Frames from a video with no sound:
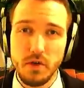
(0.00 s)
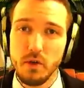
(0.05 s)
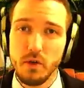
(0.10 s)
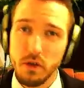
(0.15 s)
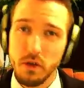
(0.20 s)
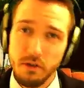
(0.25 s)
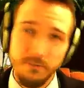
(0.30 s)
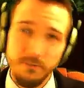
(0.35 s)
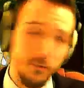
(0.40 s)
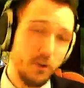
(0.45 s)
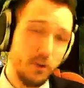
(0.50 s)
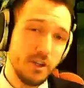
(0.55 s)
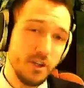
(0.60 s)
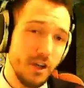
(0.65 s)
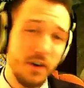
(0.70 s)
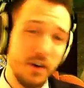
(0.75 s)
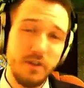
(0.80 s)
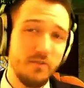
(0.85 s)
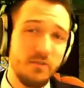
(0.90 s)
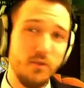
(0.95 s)
the first
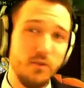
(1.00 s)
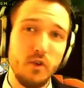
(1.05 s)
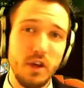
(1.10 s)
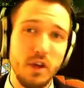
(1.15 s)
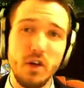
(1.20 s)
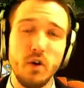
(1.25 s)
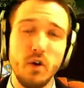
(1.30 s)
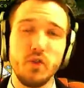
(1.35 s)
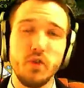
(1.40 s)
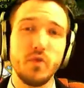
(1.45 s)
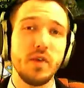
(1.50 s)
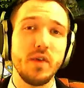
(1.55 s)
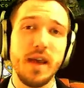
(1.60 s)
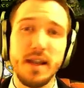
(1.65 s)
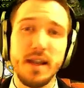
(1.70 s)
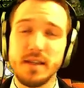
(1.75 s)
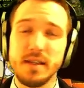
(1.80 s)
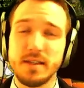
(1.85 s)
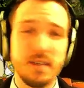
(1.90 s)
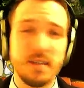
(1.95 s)
140 gold you
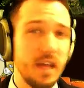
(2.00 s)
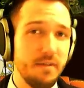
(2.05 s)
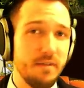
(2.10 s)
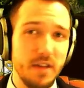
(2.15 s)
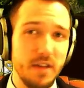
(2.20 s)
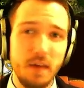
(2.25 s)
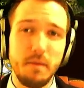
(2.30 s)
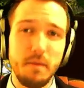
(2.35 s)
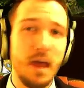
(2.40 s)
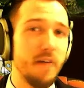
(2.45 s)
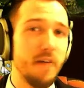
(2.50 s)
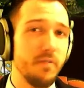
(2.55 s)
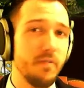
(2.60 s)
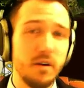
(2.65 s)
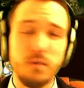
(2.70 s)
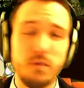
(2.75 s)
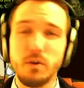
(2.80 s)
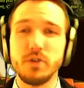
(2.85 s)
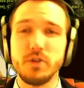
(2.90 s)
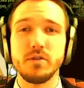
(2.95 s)
get saved up ever
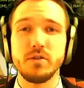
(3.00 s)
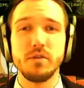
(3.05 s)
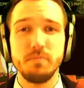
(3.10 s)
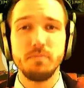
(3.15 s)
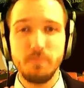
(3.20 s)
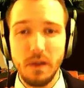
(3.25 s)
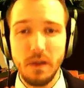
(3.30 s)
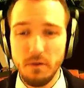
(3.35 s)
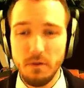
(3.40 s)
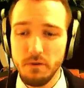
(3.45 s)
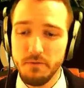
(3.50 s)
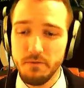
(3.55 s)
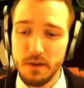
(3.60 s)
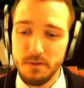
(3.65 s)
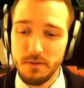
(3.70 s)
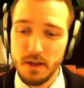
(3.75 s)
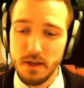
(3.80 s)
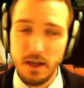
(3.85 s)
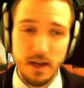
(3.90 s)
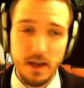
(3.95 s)
once you're level
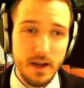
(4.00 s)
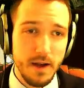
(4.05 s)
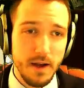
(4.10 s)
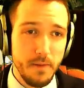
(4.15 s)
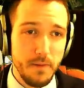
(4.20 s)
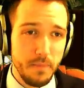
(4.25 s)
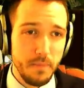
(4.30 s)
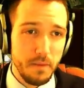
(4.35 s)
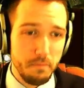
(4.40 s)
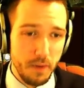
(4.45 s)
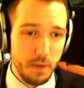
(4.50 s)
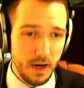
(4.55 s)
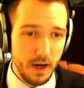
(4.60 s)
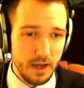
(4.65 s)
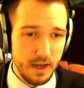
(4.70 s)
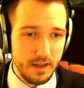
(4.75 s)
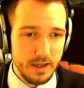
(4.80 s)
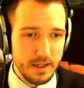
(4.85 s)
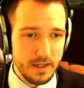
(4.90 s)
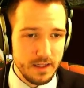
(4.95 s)
50, buy
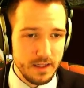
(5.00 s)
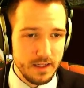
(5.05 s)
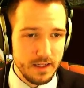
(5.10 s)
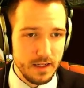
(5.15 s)
this.